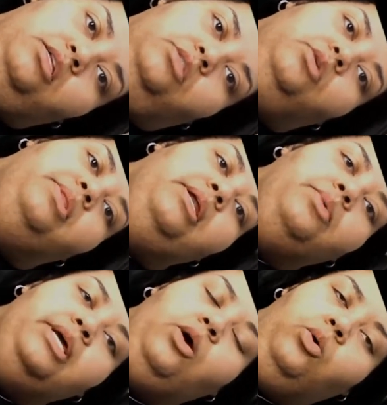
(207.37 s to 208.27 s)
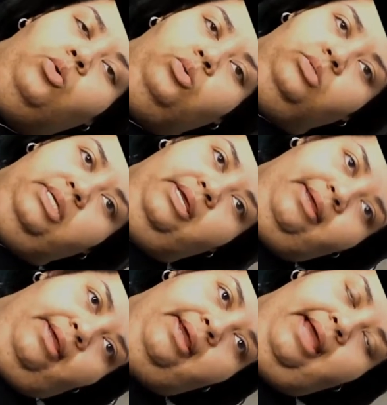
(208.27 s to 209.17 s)
so they don't get old
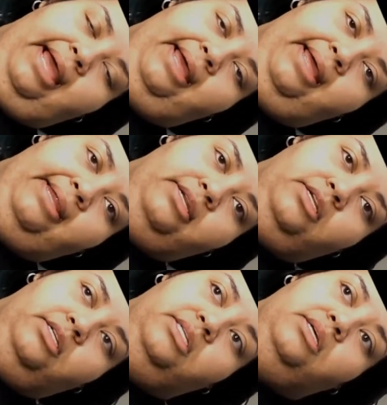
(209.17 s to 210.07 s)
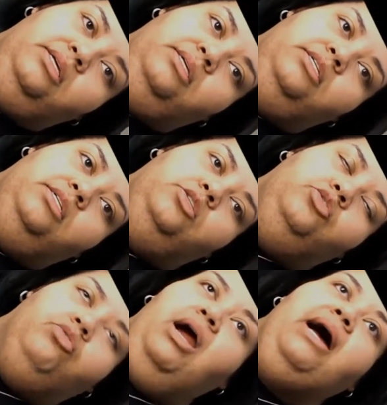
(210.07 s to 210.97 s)
and
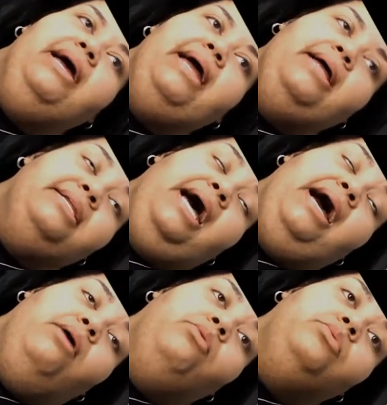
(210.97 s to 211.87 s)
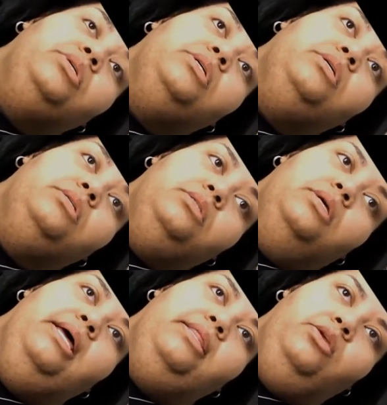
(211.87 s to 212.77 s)
dried out
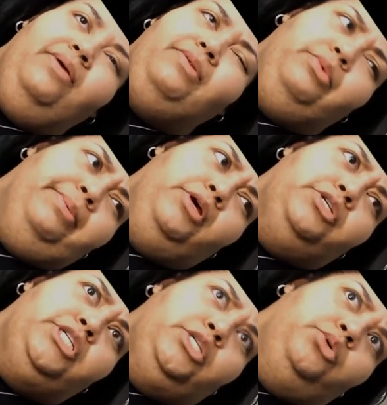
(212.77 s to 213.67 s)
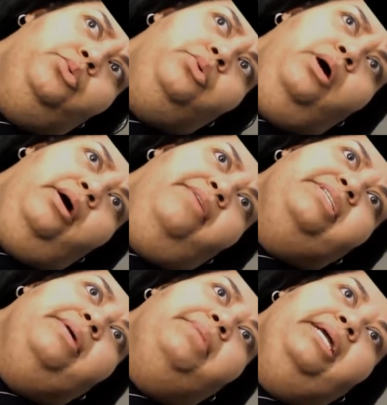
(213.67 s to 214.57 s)
and then you have to repurchase new of
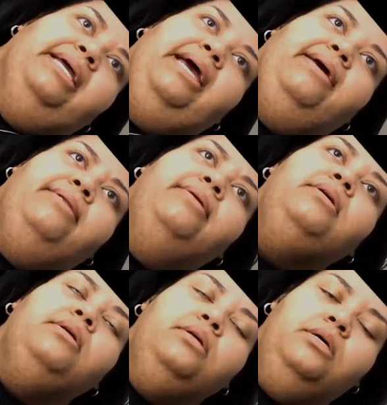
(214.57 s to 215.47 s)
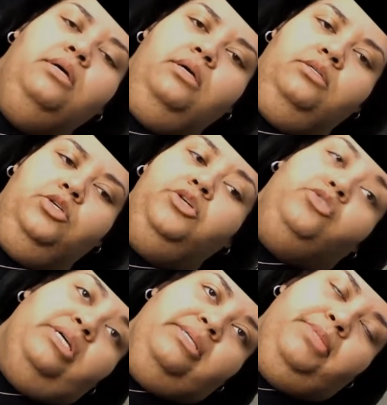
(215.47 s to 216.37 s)
something again so you can
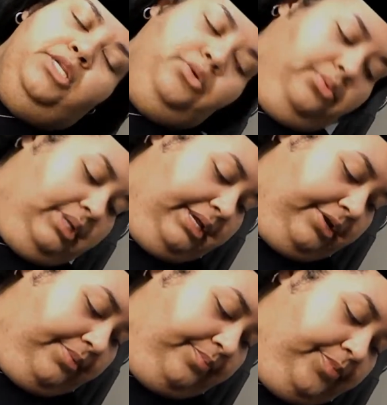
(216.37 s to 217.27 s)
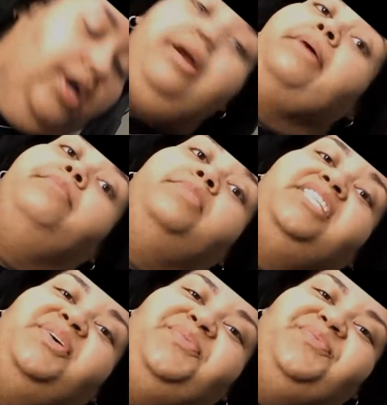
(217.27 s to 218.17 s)
try something new later all right
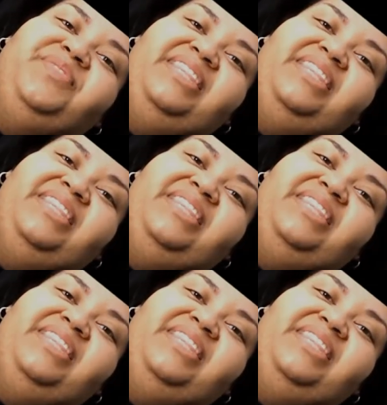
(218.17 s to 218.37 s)
so